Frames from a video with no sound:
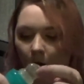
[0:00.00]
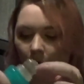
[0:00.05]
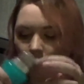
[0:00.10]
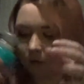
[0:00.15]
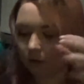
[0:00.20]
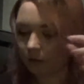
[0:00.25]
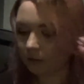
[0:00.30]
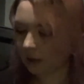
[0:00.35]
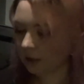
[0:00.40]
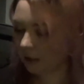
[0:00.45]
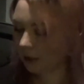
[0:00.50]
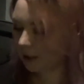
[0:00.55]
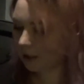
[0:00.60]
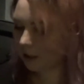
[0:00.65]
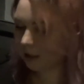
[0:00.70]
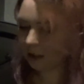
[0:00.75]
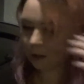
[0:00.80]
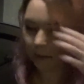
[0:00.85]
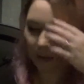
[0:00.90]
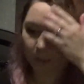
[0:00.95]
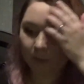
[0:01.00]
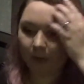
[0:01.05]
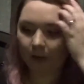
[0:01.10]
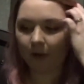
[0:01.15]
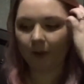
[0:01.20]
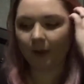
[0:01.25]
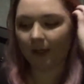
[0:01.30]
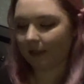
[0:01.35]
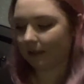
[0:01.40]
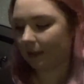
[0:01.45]
holes. So we
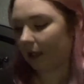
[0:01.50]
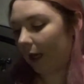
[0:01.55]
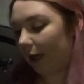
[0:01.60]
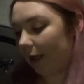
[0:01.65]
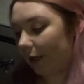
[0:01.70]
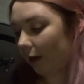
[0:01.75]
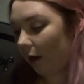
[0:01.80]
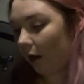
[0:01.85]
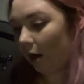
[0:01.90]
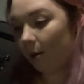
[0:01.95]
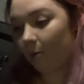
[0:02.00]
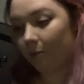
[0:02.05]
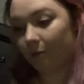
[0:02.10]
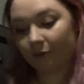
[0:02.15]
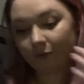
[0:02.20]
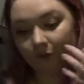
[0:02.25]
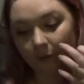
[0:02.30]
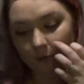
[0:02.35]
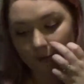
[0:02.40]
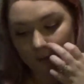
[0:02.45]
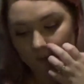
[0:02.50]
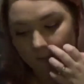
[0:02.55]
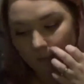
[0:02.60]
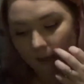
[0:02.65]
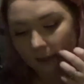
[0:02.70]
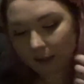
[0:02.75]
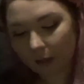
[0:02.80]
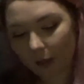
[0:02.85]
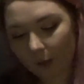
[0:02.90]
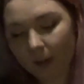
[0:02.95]
put things like frozen
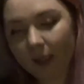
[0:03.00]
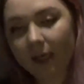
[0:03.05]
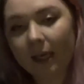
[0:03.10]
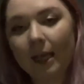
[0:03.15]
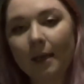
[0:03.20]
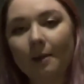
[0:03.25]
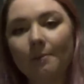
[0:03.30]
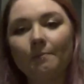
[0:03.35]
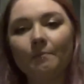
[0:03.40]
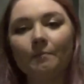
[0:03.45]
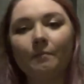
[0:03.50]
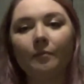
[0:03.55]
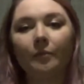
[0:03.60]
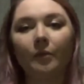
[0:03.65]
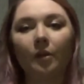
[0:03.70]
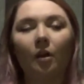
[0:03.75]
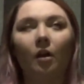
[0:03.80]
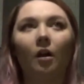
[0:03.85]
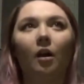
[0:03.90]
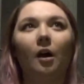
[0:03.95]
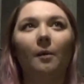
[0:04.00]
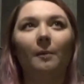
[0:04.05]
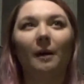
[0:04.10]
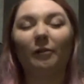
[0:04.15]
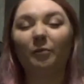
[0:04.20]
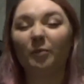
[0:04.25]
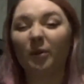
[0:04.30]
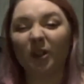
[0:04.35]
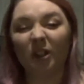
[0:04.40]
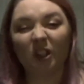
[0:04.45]
mango in it.
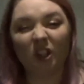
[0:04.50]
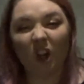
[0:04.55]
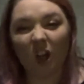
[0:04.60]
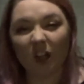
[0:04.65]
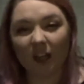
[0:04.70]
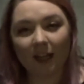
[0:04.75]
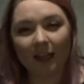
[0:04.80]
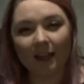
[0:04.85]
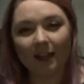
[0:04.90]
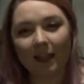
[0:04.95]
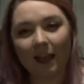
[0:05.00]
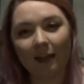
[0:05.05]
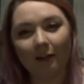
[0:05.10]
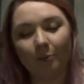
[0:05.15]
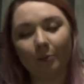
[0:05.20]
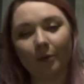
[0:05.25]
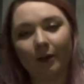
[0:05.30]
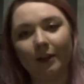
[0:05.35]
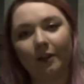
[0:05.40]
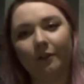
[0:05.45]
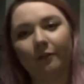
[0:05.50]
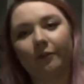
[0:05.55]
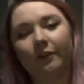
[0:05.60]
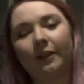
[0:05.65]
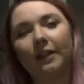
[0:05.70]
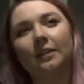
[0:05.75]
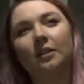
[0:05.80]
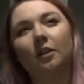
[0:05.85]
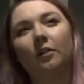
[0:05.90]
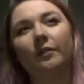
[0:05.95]
I've put yogurt in there and put it in the
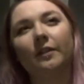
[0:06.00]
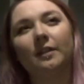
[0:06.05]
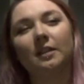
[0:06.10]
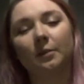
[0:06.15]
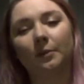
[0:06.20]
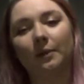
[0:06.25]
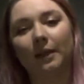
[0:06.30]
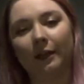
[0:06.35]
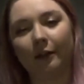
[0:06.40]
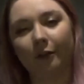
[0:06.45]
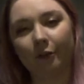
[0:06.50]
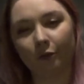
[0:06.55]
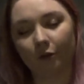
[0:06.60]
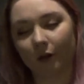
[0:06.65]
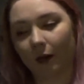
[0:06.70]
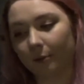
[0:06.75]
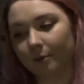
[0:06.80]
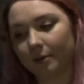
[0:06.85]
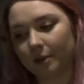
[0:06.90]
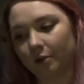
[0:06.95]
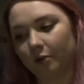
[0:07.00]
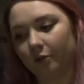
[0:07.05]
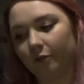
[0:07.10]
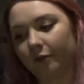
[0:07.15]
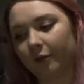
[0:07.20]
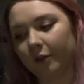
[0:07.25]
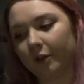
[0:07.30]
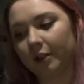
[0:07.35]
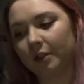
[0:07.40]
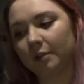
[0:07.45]
freezer. Obviously we let it thaw out enough
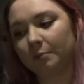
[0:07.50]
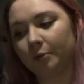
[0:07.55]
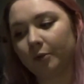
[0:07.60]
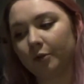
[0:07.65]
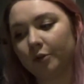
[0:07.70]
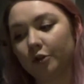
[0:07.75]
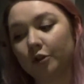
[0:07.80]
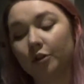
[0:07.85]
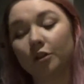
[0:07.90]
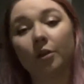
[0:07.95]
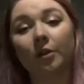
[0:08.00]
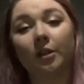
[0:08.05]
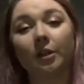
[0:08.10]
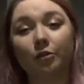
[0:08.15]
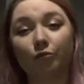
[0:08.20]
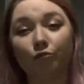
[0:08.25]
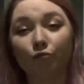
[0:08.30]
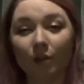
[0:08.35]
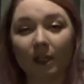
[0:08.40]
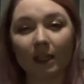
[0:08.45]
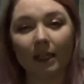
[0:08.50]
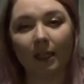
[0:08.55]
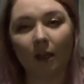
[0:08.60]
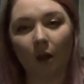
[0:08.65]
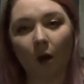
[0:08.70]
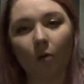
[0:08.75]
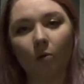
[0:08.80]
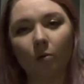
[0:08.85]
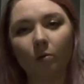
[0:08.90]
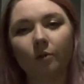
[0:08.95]
first, but just so that it's really
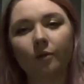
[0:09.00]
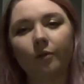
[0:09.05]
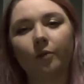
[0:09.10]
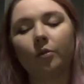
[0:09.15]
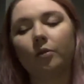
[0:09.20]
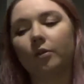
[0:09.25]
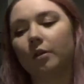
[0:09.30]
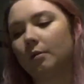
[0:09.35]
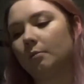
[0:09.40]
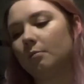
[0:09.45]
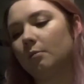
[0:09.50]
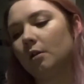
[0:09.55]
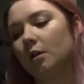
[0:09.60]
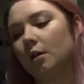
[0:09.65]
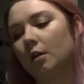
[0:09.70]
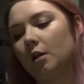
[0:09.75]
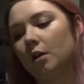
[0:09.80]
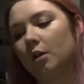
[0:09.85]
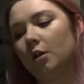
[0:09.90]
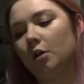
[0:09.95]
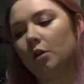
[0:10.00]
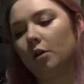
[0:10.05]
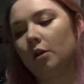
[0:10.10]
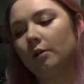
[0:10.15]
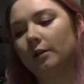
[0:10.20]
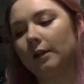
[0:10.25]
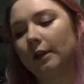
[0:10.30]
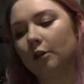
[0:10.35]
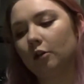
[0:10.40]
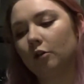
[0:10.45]
cold for them
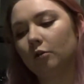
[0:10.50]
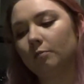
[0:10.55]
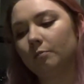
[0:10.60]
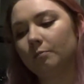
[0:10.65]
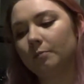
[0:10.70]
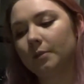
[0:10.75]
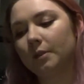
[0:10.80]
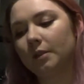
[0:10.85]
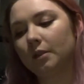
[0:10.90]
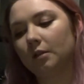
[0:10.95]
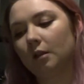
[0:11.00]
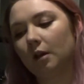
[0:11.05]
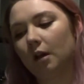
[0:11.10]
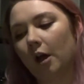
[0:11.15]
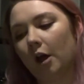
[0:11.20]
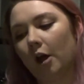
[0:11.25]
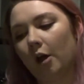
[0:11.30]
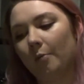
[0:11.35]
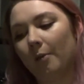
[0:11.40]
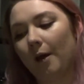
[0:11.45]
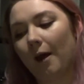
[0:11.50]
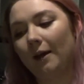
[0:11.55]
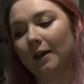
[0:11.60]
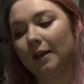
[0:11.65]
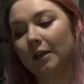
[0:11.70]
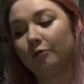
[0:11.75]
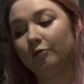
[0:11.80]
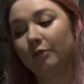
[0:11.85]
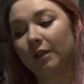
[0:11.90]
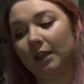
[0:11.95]
on their gums, and
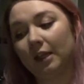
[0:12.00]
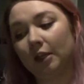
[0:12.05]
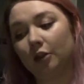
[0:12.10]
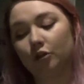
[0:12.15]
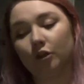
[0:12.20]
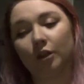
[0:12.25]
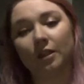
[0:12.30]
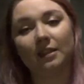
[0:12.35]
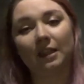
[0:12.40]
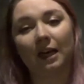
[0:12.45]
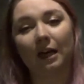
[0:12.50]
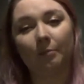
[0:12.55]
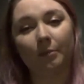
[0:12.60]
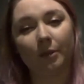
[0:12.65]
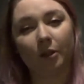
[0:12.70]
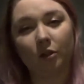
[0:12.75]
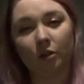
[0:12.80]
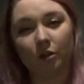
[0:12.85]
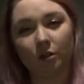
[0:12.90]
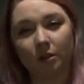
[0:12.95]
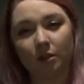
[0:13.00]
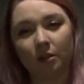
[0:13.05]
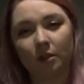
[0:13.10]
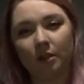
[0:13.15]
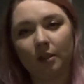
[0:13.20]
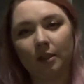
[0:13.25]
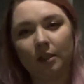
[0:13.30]
he really enjoys that because